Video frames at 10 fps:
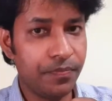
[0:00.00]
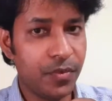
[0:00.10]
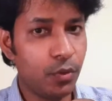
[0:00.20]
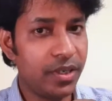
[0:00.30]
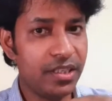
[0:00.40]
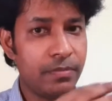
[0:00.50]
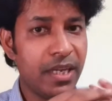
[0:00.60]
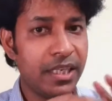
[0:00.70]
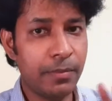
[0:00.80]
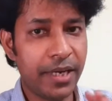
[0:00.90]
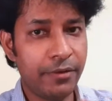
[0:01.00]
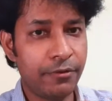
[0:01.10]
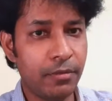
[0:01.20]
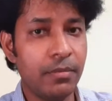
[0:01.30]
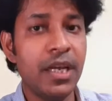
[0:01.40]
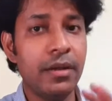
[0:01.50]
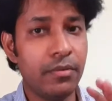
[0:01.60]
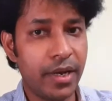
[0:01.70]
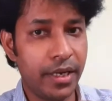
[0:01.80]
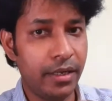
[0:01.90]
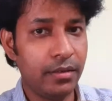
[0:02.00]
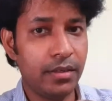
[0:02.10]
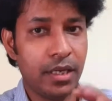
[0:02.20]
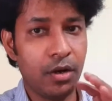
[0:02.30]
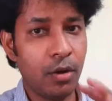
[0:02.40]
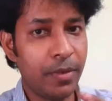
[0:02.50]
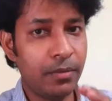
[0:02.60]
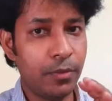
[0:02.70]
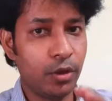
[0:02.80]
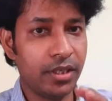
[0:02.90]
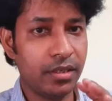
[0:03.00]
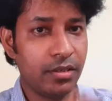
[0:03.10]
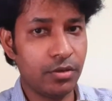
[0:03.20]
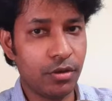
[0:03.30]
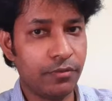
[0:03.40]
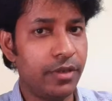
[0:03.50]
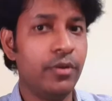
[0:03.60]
So it is multi-platform ready, the Open Broadcaster software.